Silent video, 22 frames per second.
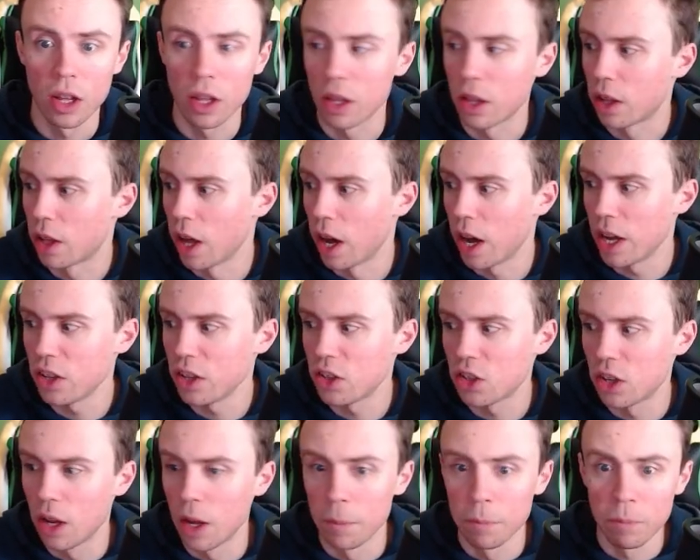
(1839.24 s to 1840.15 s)
Guys,
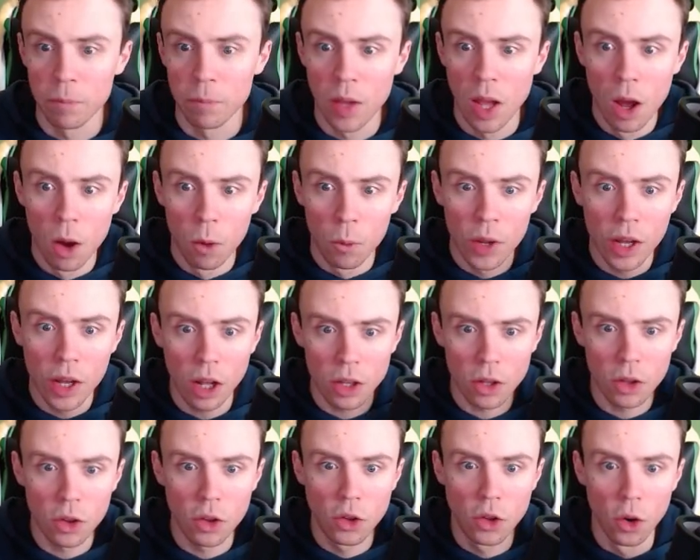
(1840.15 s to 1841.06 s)
we
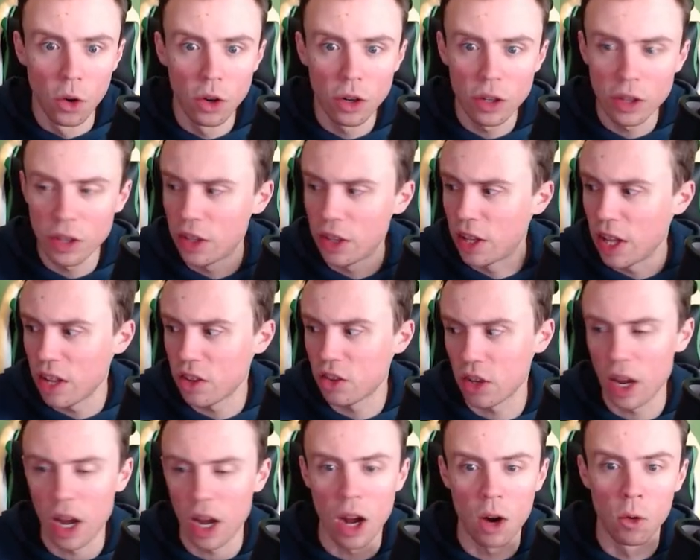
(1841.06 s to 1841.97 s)
gotta turn this
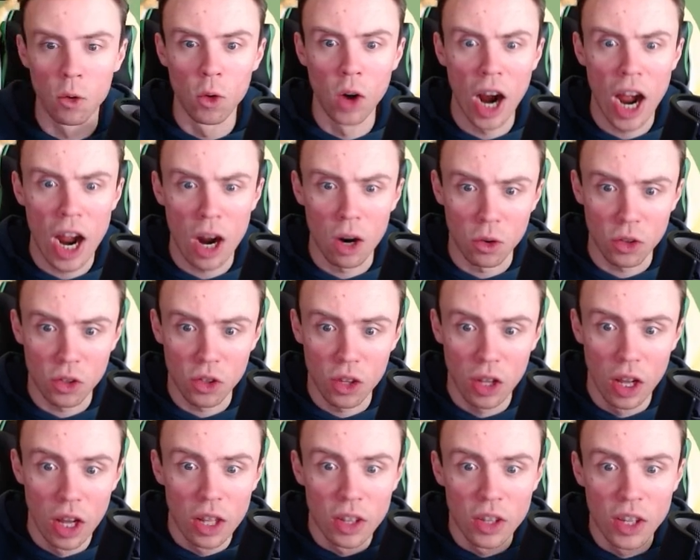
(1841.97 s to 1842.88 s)
around.
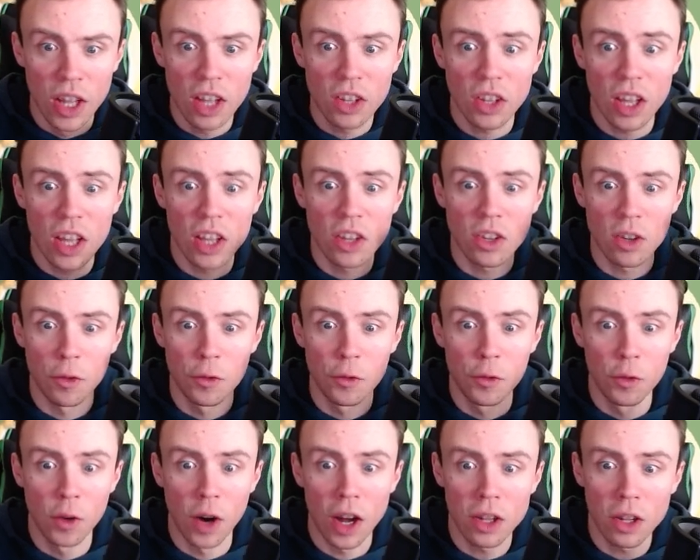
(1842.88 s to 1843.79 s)
This is a
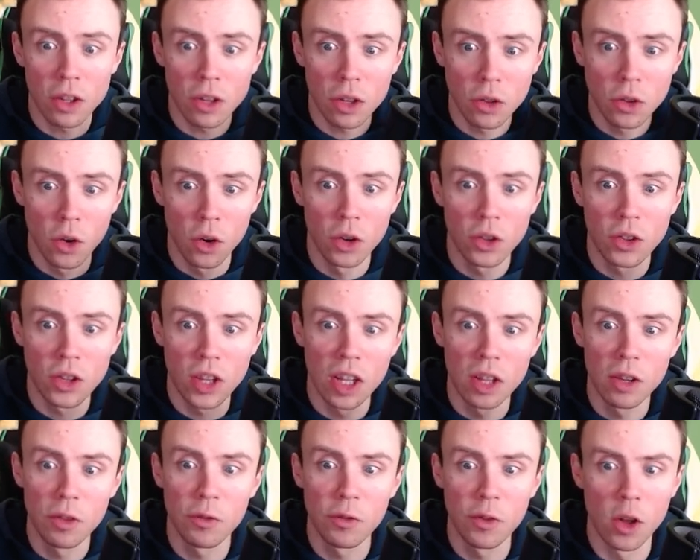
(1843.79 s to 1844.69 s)
Friday the
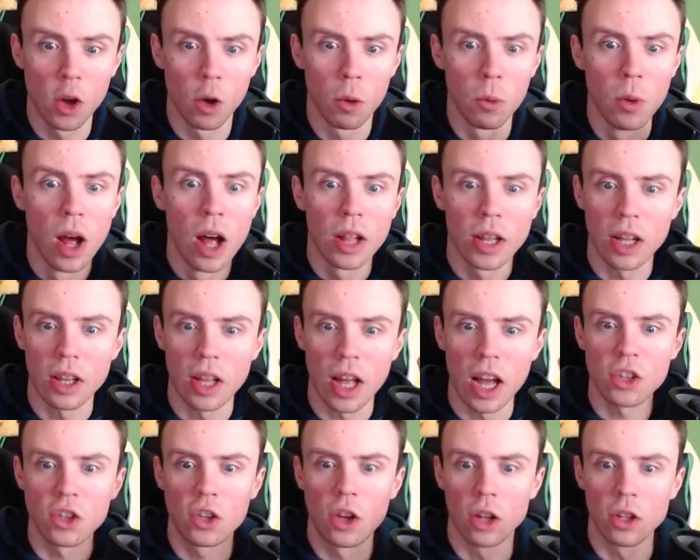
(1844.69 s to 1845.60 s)
13th film that
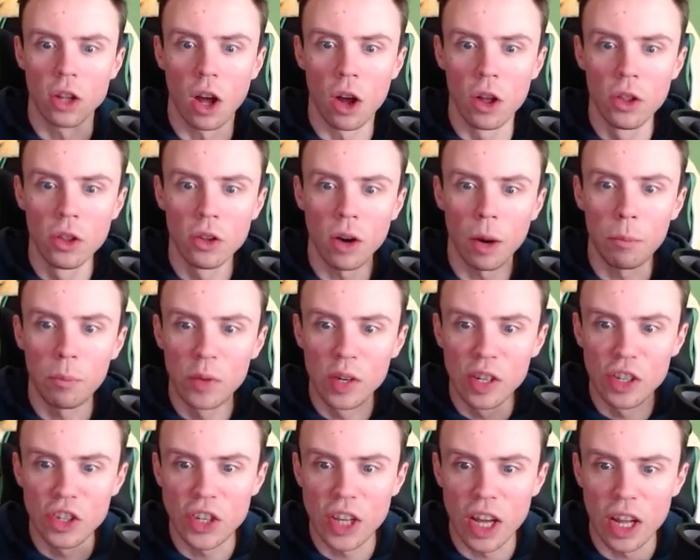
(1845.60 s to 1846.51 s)
has gone
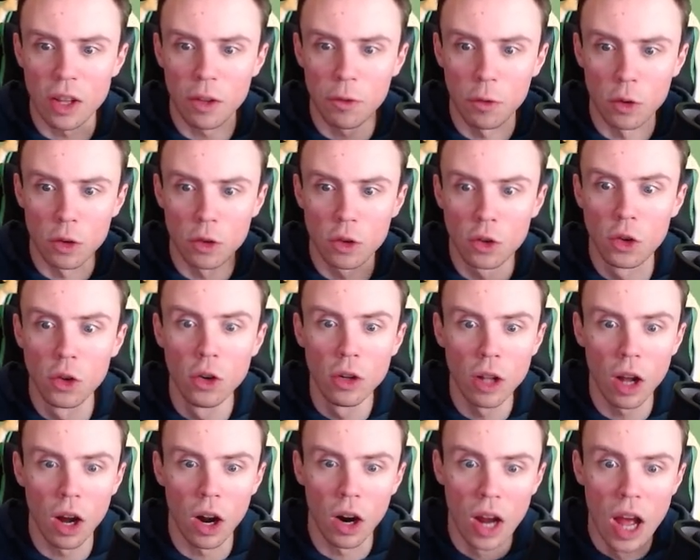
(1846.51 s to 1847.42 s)
underappreciated for too
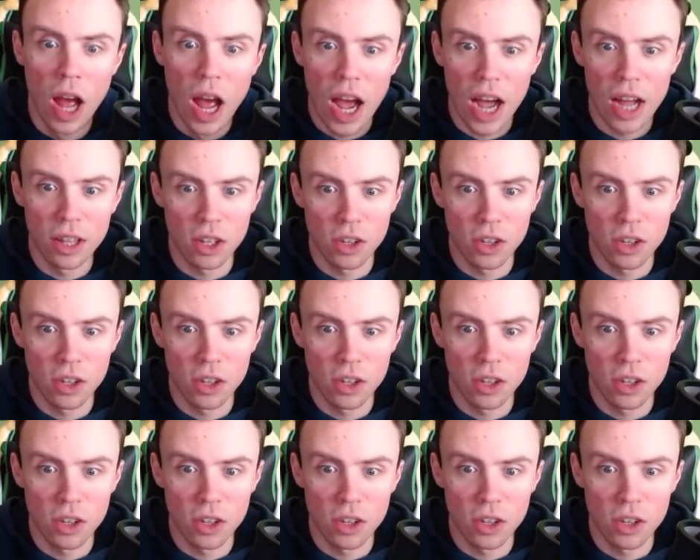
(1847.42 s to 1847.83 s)
long and